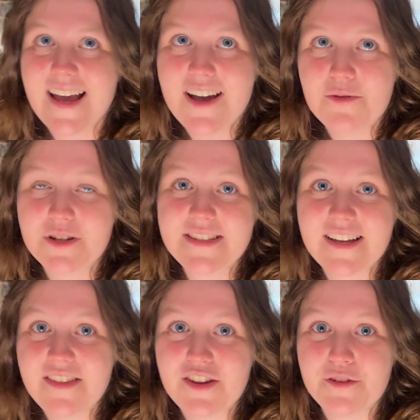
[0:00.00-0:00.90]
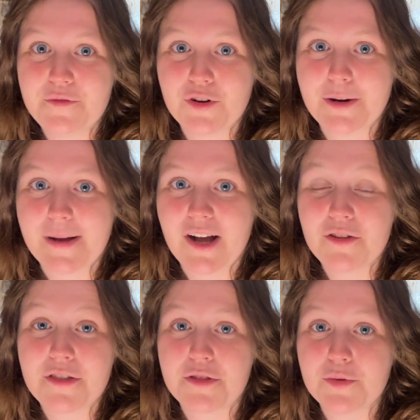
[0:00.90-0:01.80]
we stayed there for about
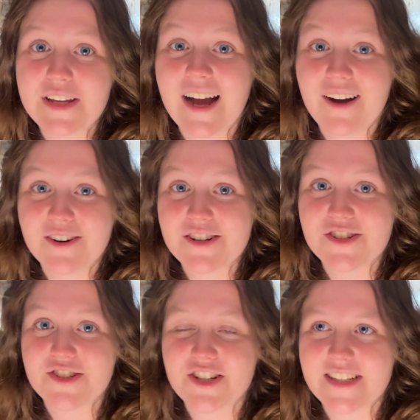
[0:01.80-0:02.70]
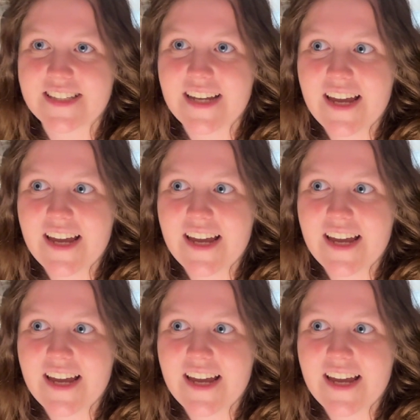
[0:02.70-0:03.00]
3 hours just